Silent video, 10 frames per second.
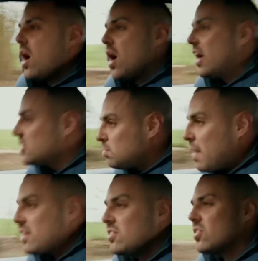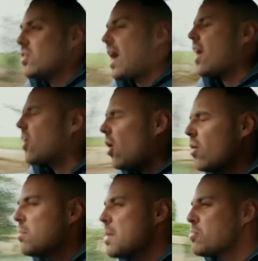Expect to do that. I
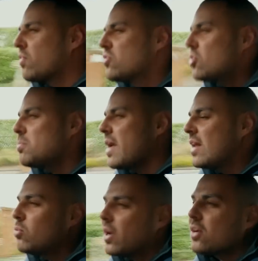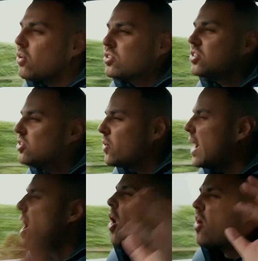can't remember off the top of my head what it costs you to do
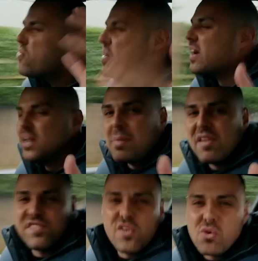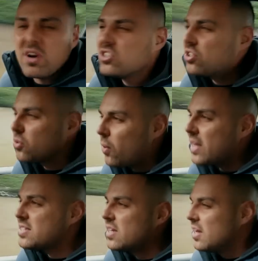it. I reckon about 400
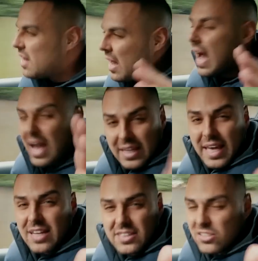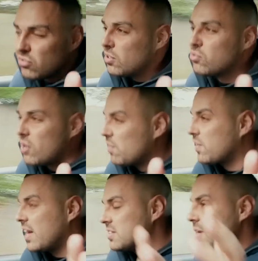quid. I guess that's a real rough
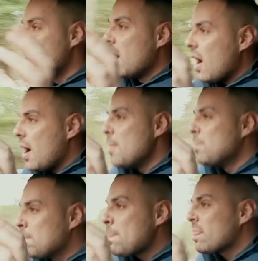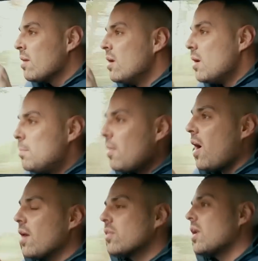guess.
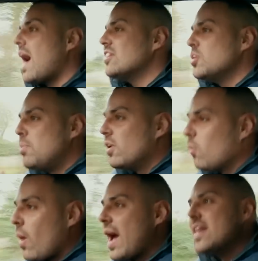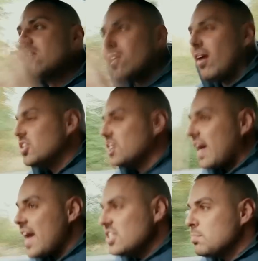But as you pull away, the clutch
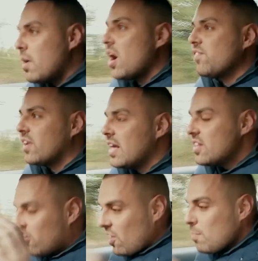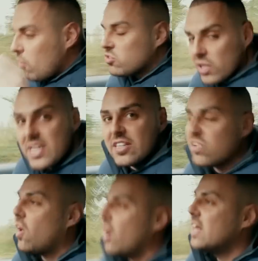engages perfectly. The gearbox in this
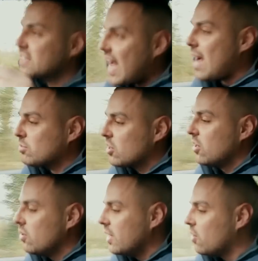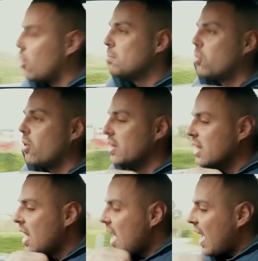car is absolutely on point.
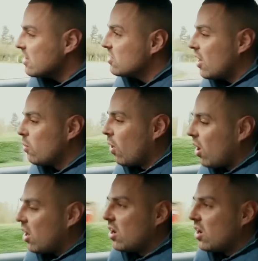And you know what?